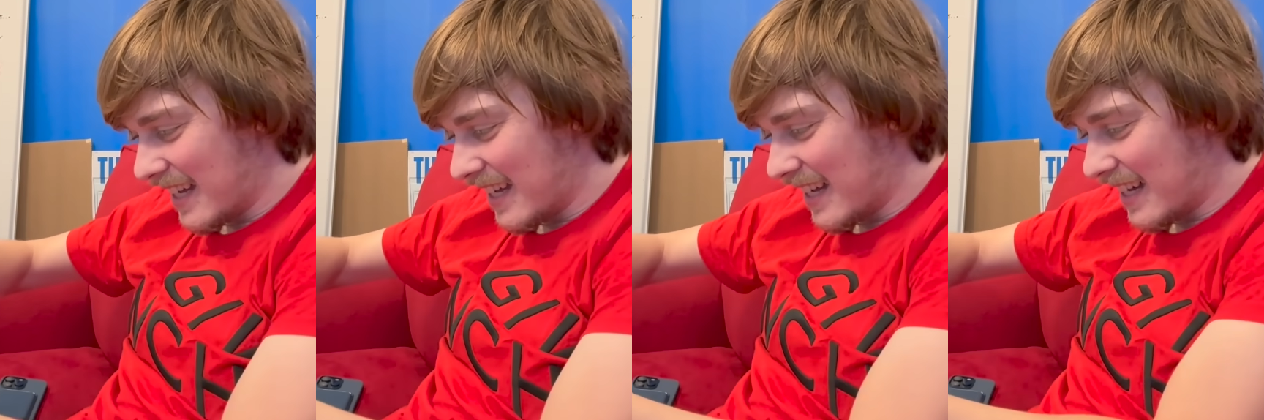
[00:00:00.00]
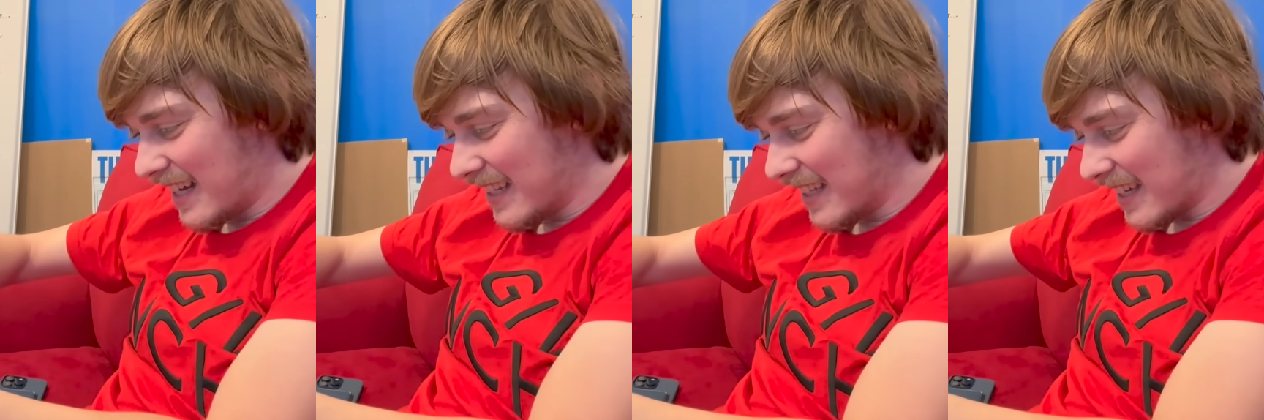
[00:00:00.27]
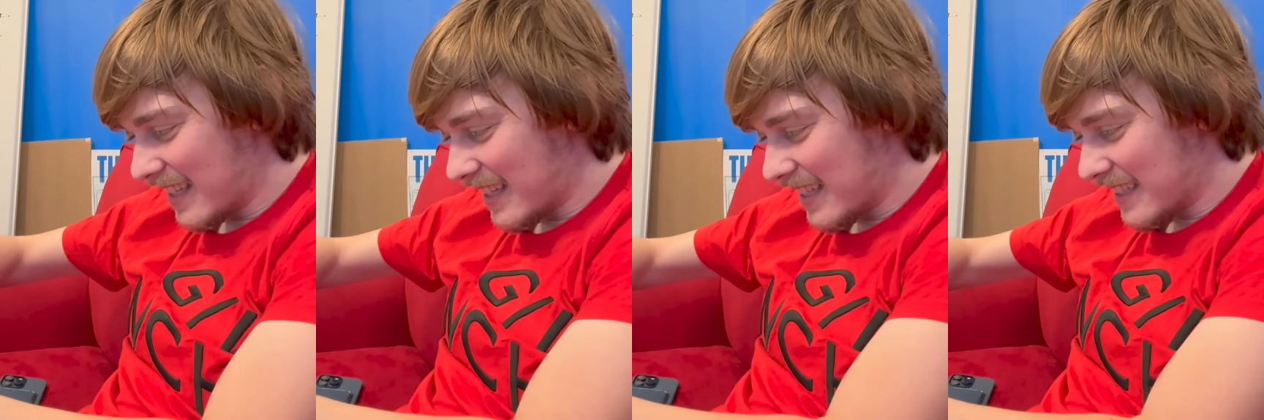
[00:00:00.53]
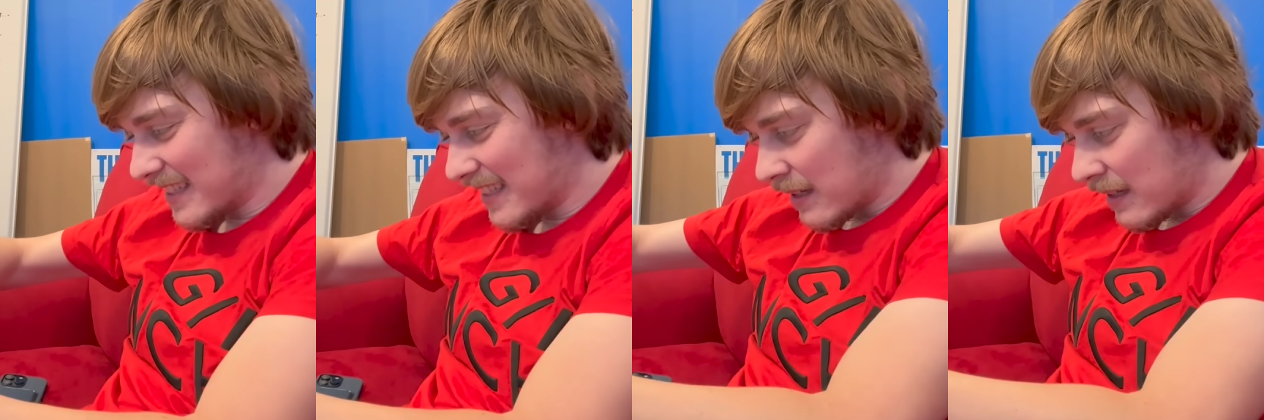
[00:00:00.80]
Uh-huh, look at
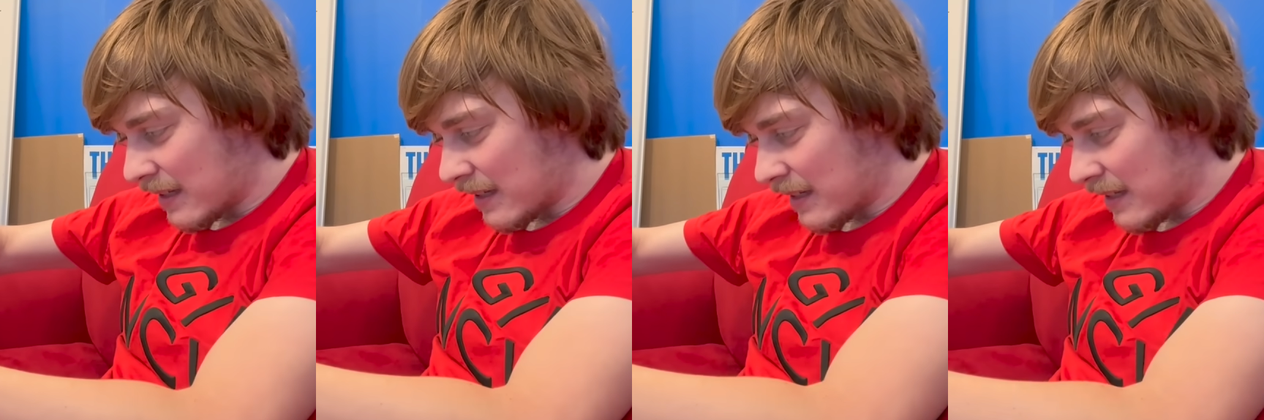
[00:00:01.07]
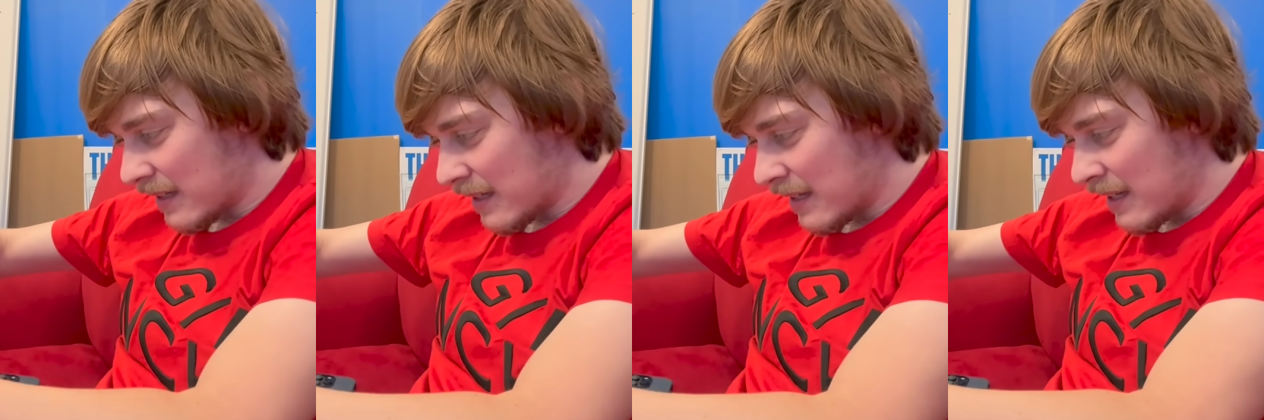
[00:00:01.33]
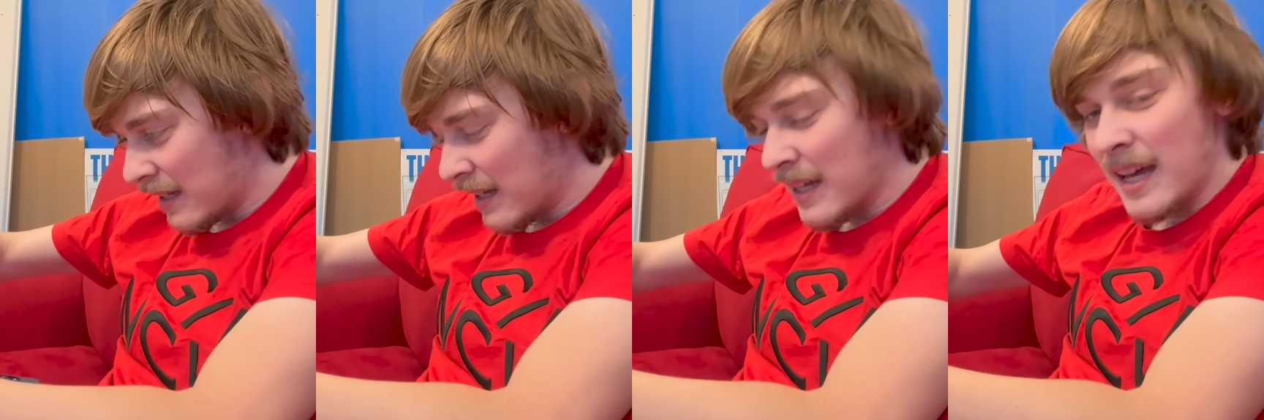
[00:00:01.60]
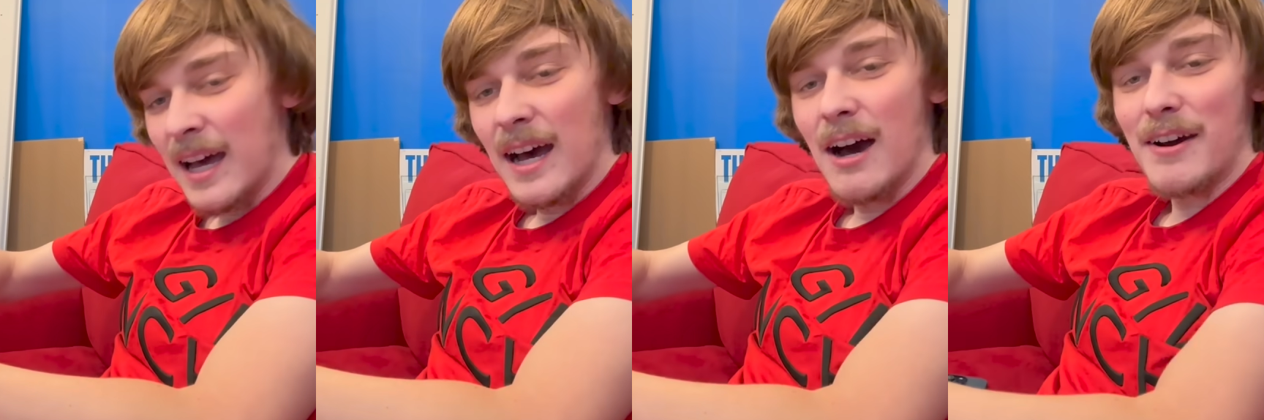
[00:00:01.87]
this.
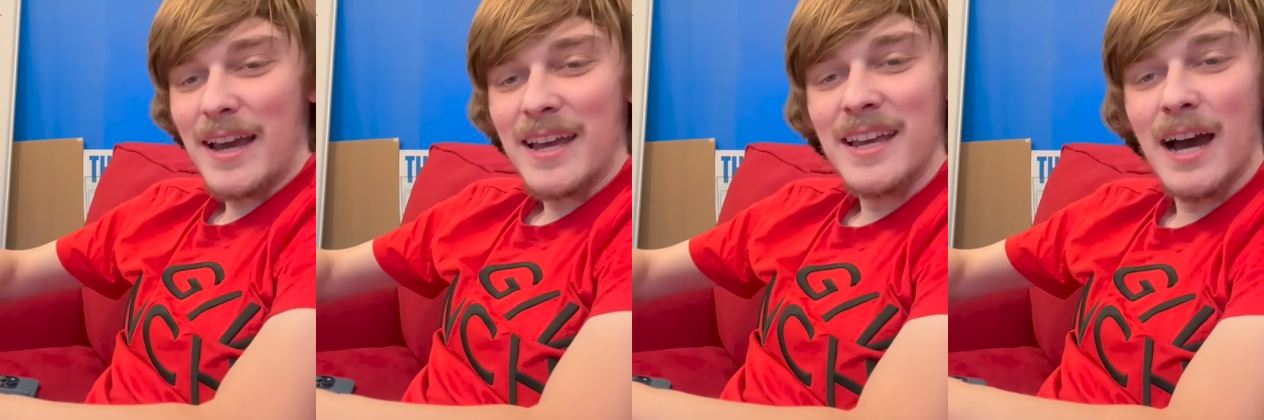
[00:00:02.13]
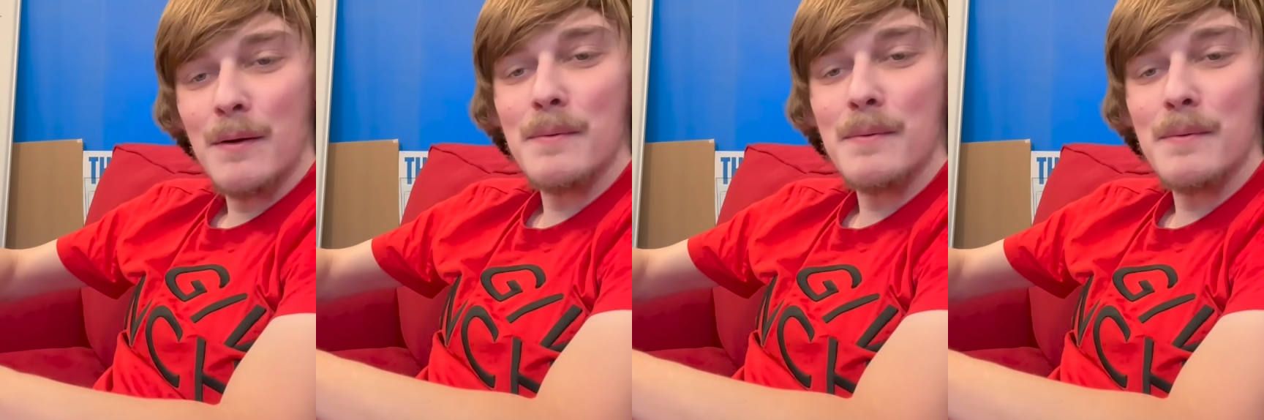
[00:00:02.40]
Okay,